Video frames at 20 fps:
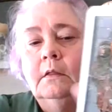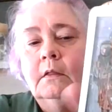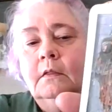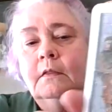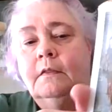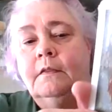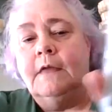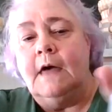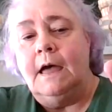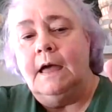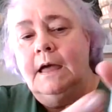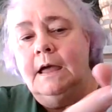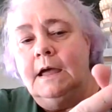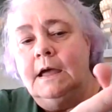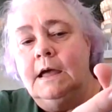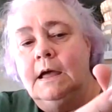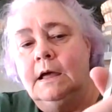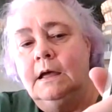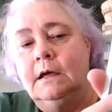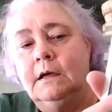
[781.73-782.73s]

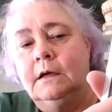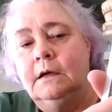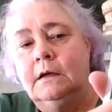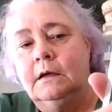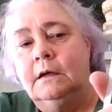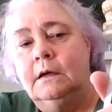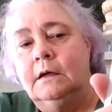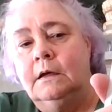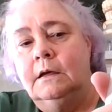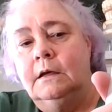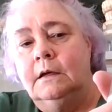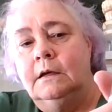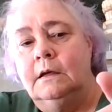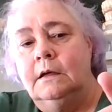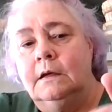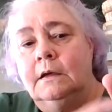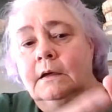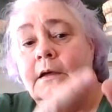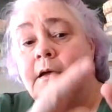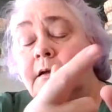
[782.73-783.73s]
They
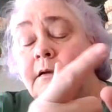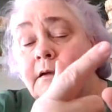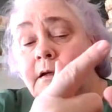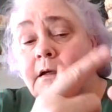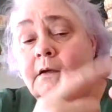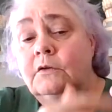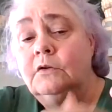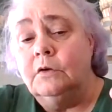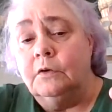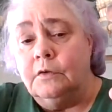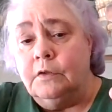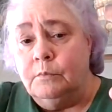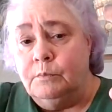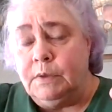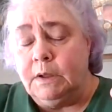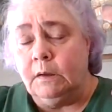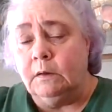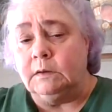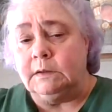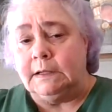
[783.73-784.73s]
can enter the
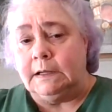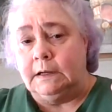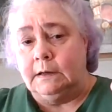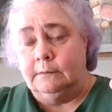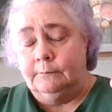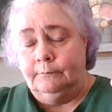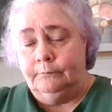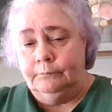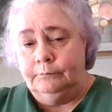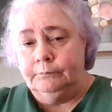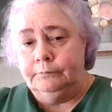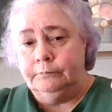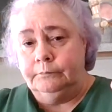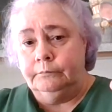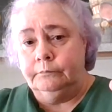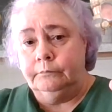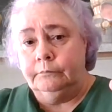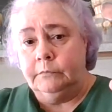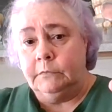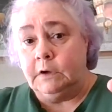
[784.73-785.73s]
building.
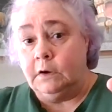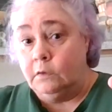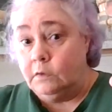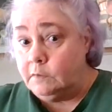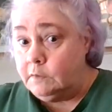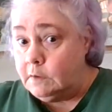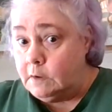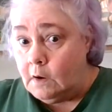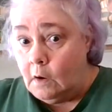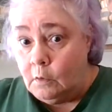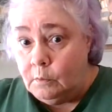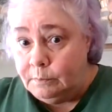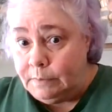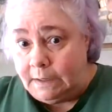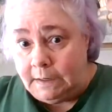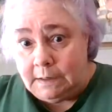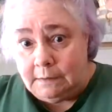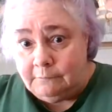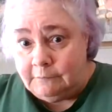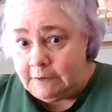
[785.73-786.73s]
There is an
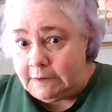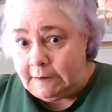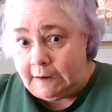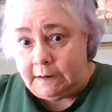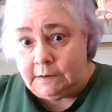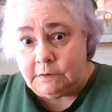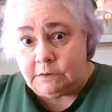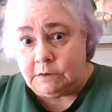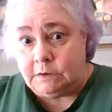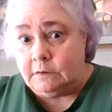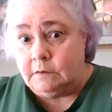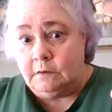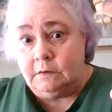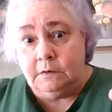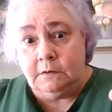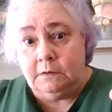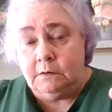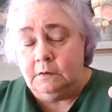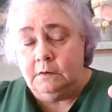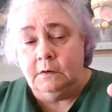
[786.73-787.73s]
open invitation
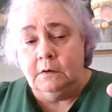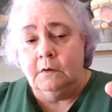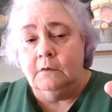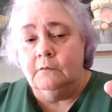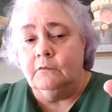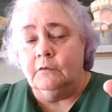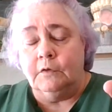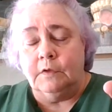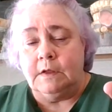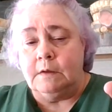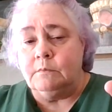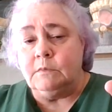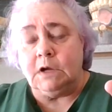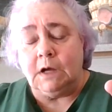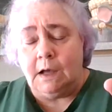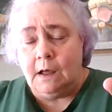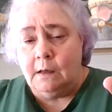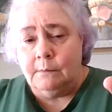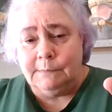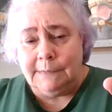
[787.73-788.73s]
for them to
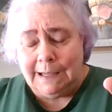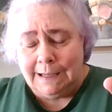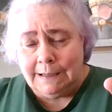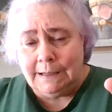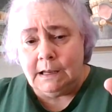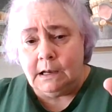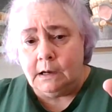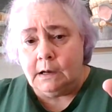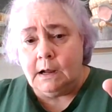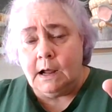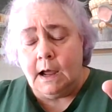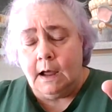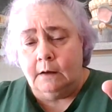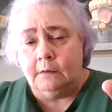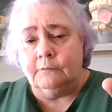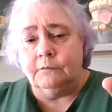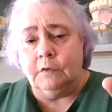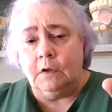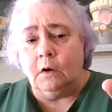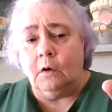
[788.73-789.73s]
come in out
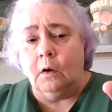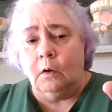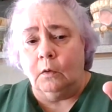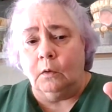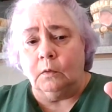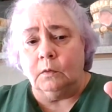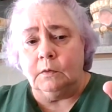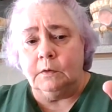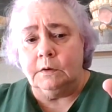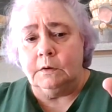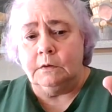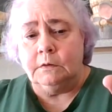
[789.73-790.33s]
of the cold.